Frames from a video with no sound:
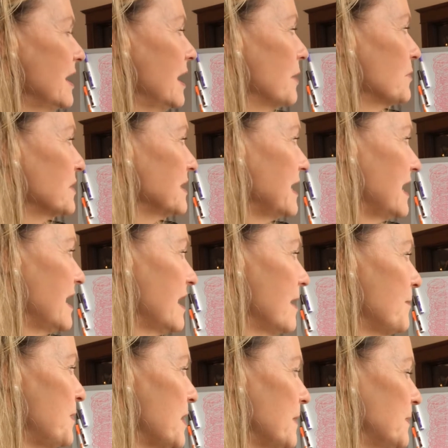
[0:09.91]
We're gonna
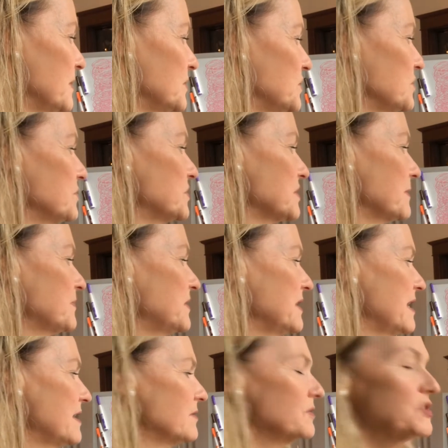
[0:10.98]
amp up and juice up the
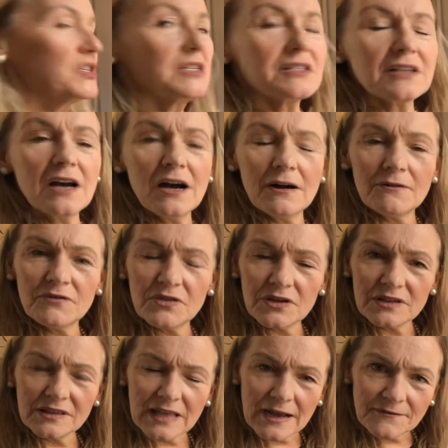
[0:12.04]
energies of the
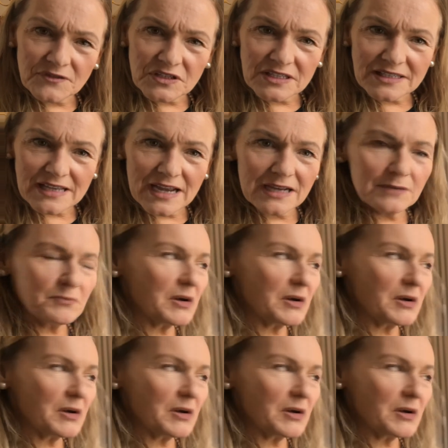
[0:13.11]
left side